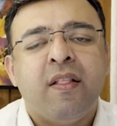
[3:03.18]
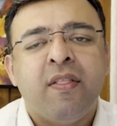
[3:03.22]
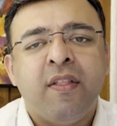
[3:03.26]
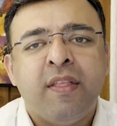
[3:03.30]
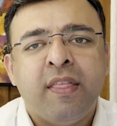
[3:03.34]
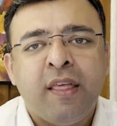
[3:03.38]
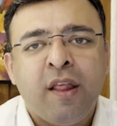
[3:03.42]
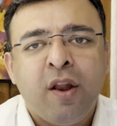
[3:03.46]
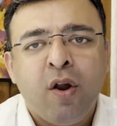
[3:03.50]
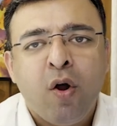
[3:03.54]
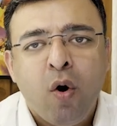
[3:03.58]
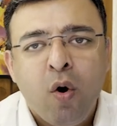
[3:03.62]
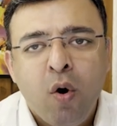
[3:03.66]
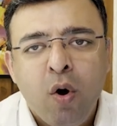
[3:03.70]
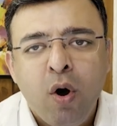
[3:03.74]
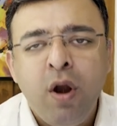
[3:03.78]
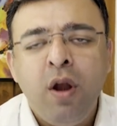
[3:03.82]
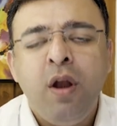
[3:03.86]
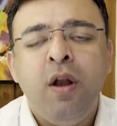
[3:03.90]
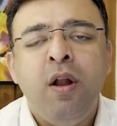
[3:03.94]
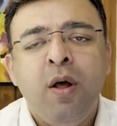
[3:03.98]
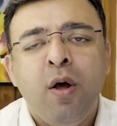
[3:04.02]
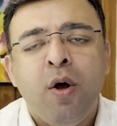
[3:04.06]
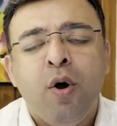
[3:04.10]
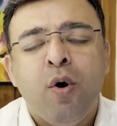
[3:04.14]
these are
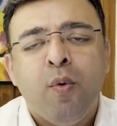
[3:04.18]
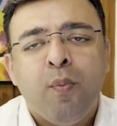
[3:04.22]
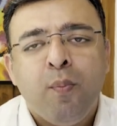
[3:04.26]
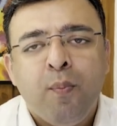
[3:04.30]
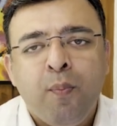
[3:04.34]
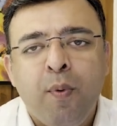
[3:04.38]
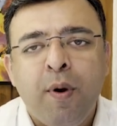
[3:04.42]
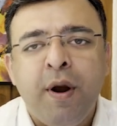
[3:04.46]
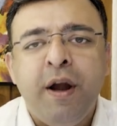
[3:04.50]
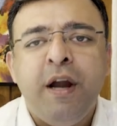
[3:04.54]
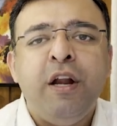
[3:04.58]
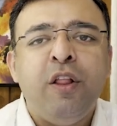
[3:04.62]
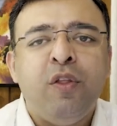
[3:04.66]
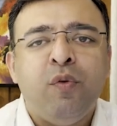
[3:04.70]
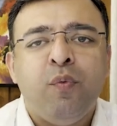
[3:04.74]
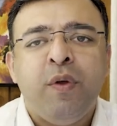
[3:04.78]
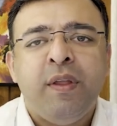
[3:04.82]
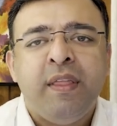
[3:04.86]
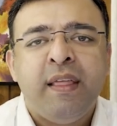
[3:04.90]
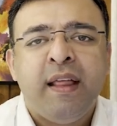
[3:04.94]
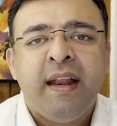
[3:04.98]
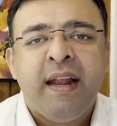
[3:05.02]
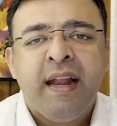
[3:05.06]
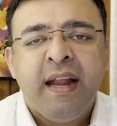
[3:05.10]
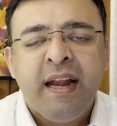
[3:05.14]
all points
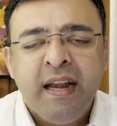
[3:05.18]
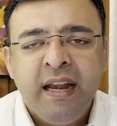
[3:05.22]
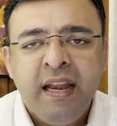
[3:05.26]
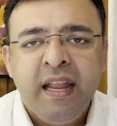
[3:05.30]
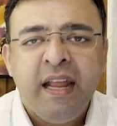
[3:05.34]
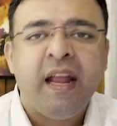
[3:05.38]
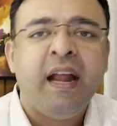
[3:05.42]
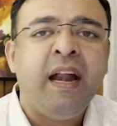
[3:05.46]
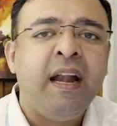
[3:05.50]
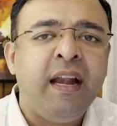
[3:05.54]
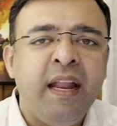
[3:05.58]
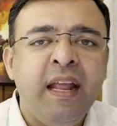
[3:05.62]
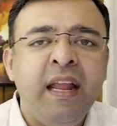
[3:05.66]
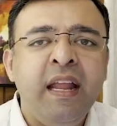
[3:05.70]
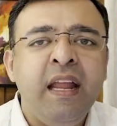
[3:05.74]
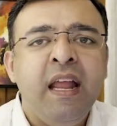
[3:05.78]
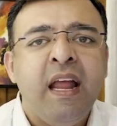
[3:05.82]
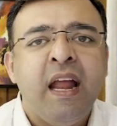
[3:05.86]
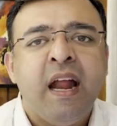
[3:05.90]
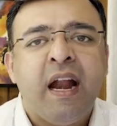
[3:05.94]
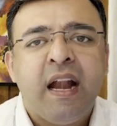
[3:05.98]
which are indicating